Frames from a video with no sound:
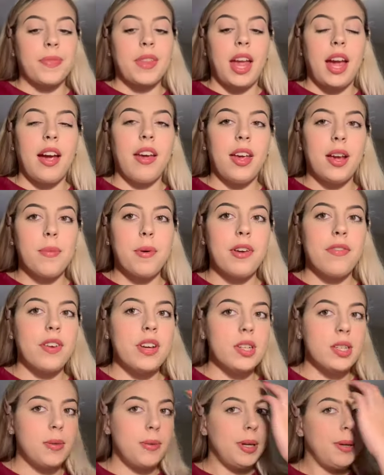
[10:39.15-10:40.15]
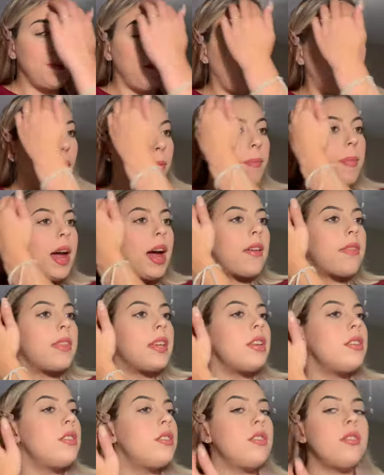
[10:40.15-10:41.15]
I like my face to be more matte
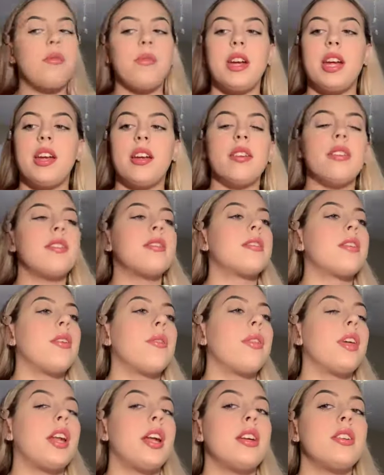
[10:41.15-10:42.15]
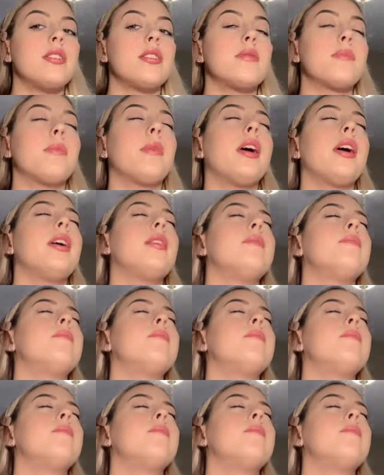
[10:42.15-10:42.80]
than dewy, so then I just spray